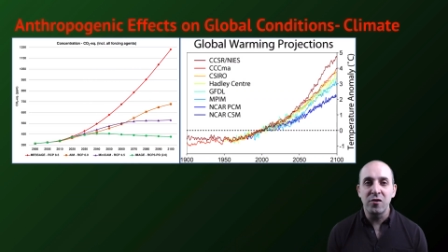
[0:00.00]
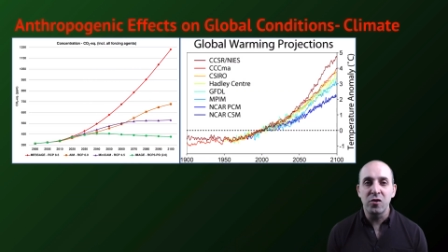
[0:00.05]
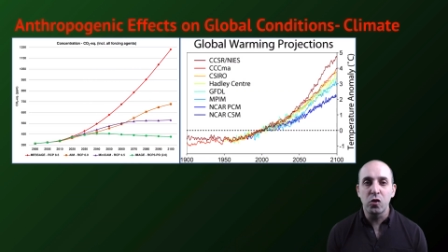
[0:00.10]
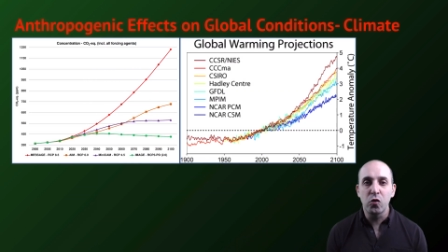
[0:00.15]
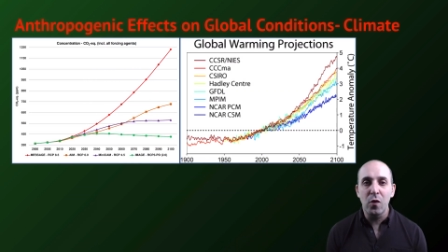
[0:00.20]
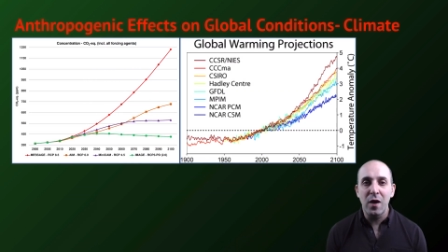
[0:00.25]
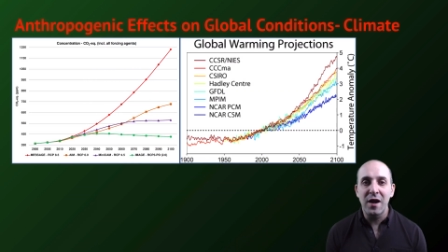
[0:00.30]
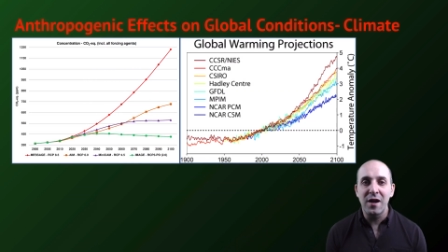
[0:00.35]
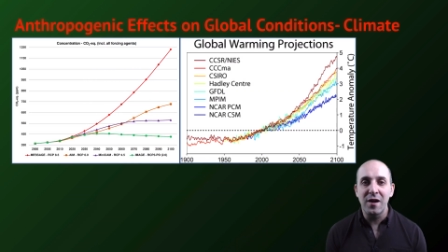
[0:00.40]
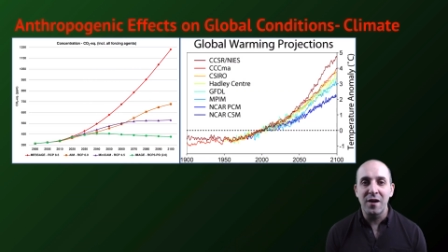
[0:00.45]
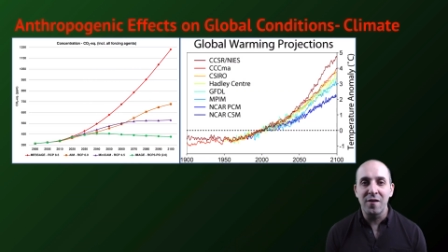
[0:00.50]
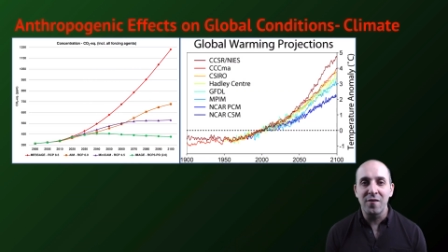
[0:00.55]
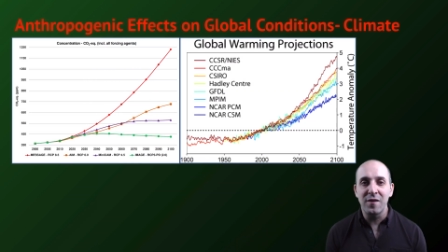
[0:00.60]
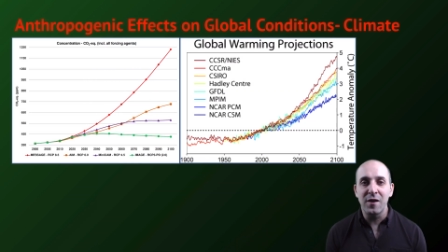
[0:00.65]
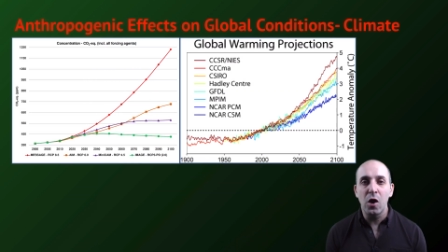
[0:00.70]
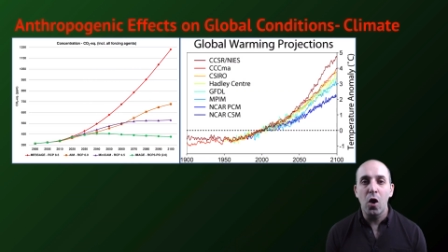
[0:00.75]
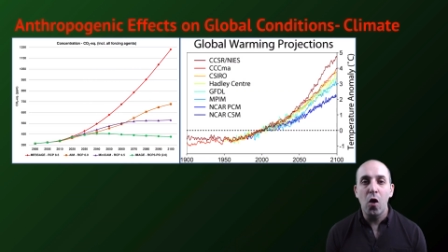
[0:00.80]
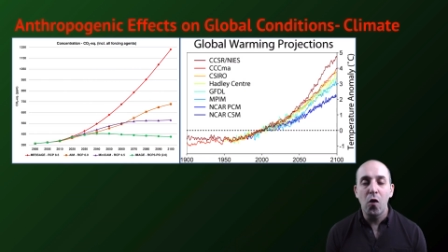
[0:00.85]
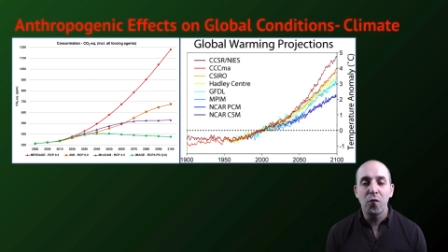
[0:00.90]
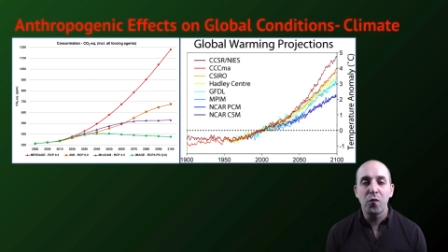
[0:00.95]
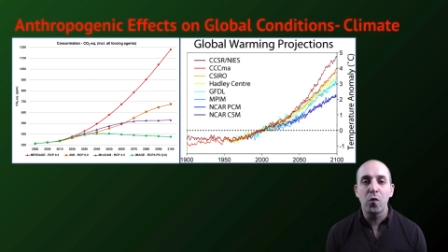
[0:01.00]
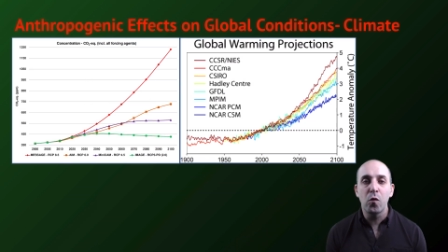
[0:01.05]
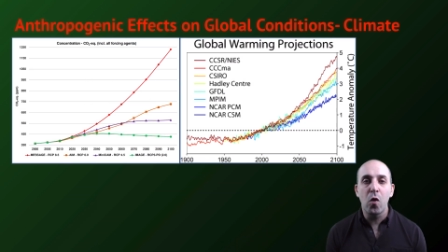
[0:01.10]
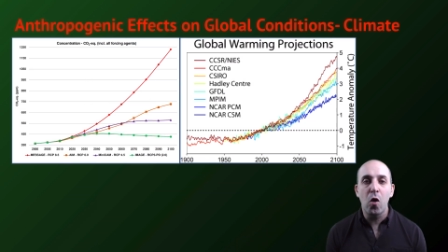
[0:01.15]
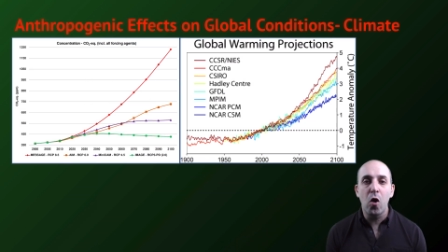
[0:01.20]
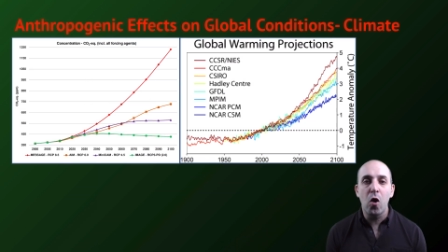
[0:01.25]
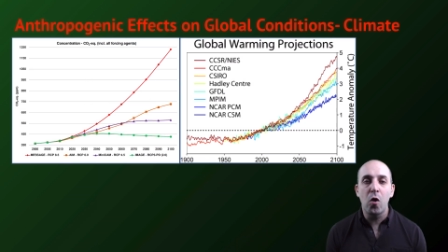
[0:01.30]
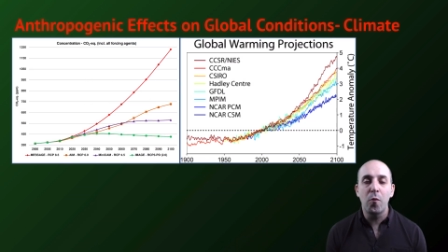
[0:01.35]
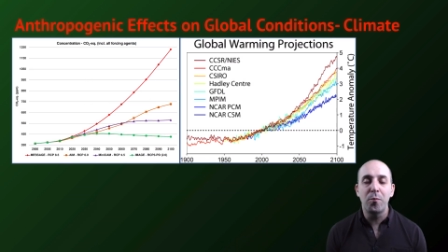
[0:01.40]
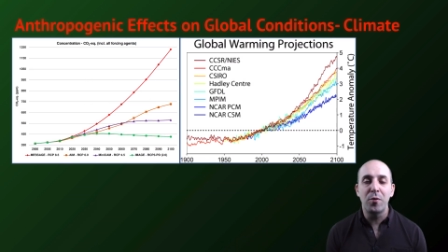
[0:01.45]
degrading the
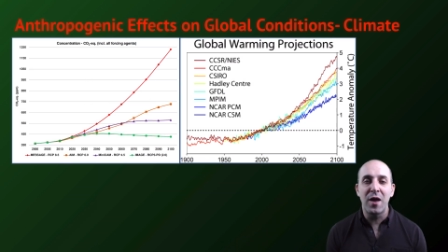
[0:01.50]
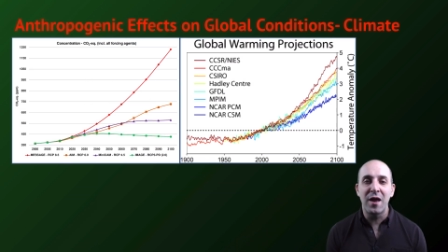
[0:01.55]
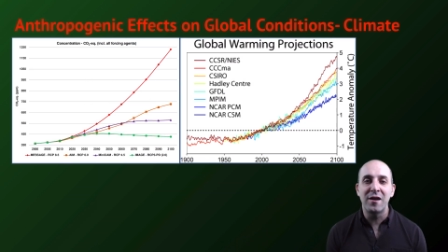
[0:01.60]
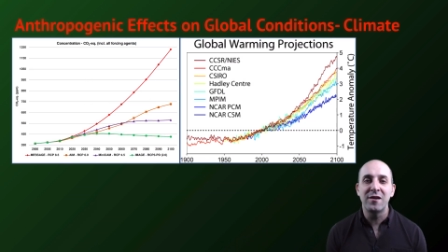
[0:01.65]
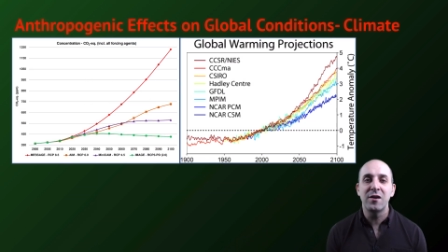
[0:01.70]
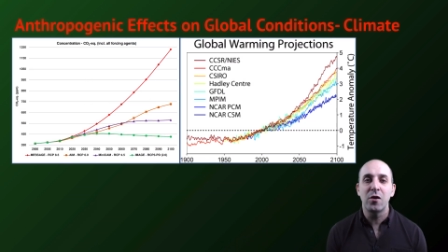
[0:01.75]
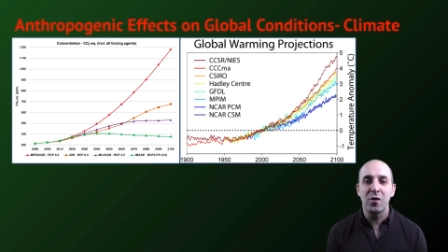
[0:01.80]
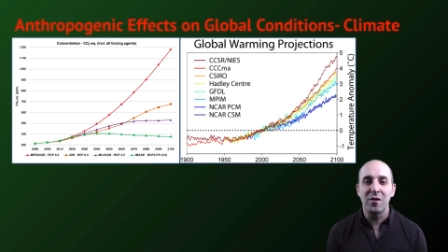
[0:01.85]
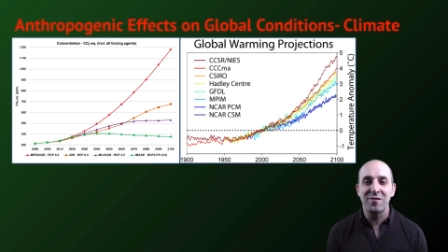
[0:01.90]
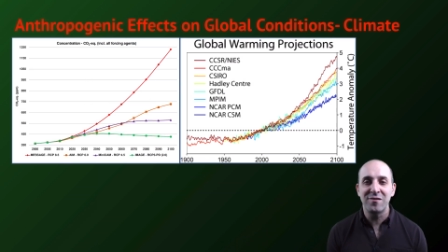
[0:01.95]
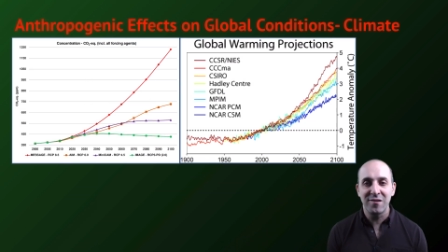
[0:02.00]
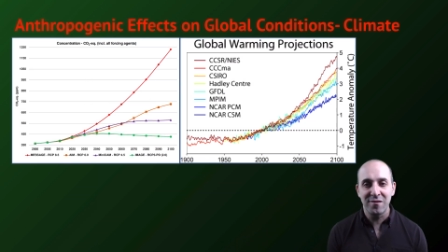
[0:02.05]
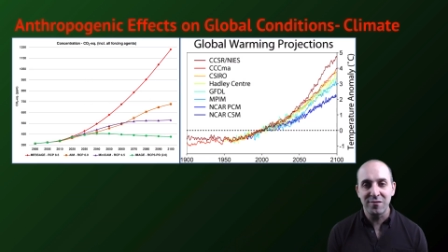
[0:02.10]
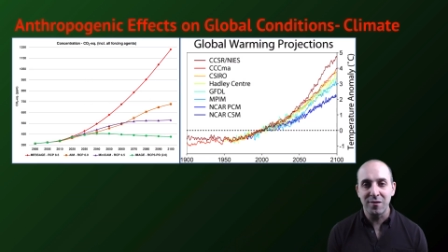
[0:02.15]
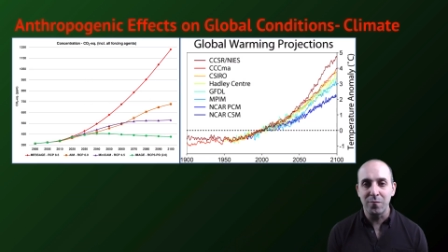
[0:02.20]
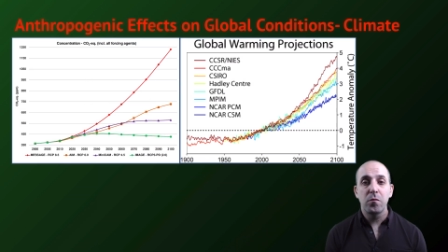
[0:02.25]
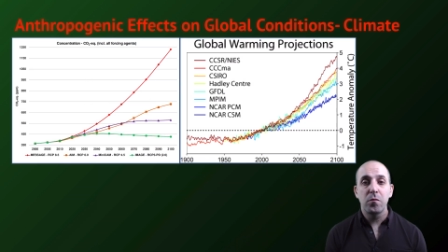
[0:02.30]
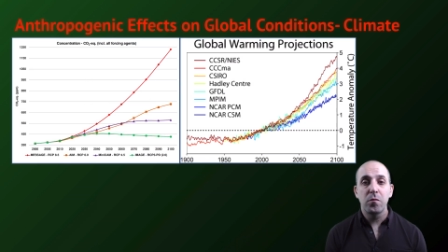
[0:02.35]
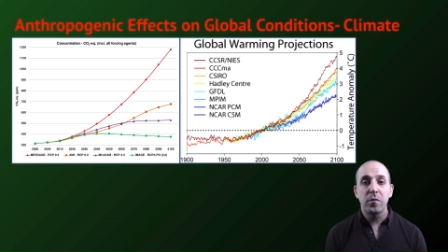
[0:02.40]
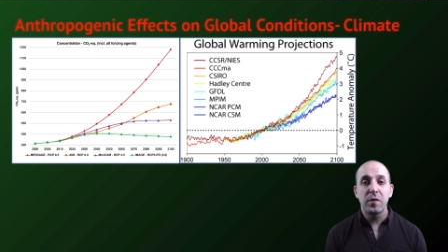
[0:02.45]
overall planetary system